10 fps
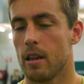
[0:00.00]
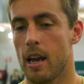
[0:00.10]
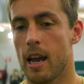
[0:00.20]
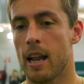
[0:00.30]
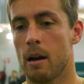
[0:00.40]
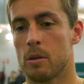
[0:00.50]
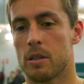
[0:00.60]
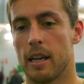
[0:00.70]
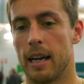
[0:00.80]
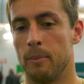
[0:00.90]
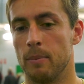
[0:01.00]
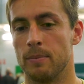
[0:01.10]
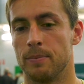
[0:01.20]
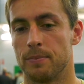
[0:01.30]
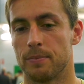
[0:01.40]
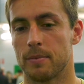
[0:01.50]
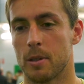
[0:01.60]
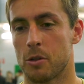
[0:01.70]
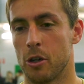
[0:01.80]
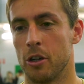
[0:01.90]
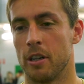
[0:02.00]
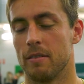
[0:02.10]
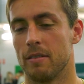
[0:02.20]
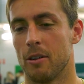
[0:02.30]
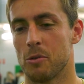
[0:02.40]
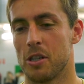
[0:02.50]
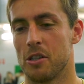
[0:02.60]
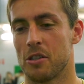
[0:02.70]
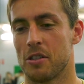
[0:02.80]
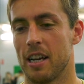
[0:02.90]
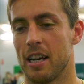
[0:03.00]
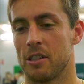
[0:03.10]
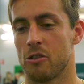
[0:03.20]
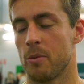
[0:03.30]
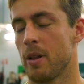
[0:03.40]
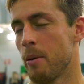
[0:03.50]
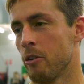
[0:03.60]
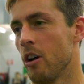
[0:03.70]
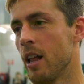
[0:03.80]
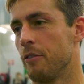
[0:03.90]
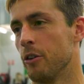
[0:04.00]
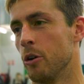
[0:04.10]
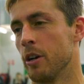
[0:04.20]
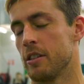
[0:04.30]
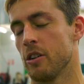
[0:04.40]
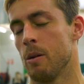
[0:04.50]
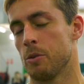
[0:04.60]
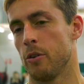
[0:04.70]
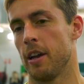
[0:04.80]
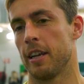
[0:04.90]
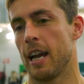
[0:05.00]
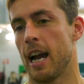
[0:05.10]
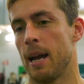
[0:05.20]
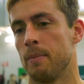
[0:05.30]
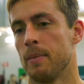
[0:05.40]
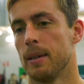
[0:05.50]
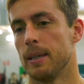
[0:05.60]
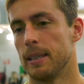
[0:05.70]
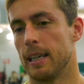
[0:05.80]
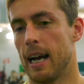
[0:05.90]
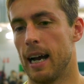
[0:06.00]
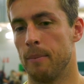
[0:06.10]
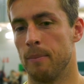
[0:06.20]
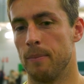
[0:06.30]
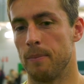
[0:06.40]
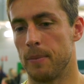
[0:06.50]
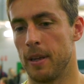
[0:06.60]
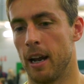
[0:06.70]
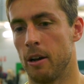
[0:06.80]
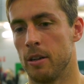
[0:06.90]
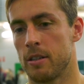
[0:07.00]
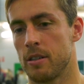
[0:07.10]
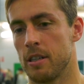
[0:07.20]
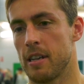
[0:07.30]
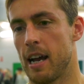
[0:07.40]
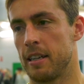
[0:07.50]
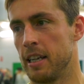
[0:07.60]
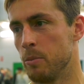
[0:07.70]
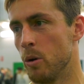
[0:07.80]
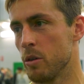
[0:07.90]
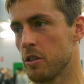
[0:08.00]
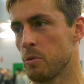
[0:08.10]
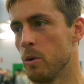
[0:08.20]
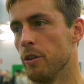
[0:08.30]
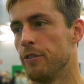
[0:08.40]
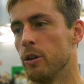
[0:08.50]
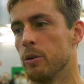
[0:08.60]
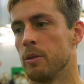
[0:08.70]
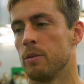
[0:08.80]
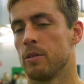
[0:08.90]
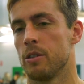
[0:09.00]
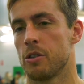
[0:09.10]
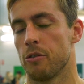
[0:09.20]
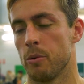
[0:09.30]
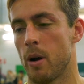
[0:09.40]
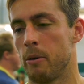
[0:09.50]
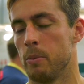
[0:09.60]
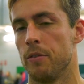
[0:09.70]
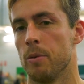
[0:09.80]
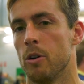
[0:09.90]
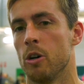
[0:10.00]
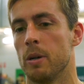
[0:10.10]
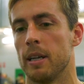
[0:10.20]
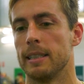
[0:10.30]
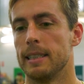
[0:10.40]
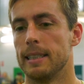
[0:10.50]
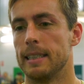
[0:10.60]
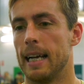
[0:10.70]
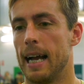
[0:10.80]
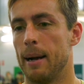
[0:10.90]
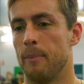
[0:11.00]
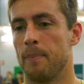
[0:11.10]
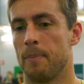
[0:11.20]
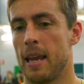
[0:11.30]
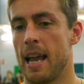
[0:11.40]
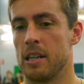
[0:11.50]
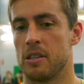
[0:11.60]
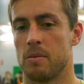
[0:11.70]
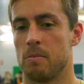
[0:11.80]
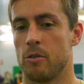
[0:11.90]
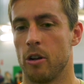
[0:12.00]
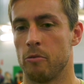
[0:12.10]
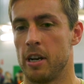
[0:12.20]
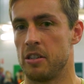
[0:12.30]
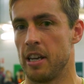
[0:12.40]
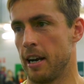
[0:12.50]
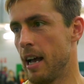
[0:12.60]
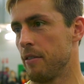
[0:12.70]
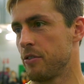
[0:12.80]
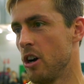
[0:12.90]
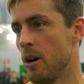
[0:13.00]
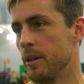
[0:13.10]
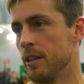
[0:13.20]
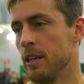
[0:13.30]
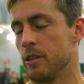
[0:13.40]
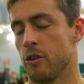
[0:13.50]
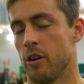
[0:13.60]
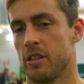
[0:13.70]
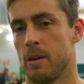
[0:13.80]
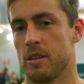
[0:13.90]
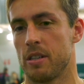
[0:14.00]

Yeah, no, it was good. Obviously just trying to play my role up forward at times throughout the game. You know, it's hard to get the ball as a smaller forward just through the way we move the ball, but just try to reset at half time and try and set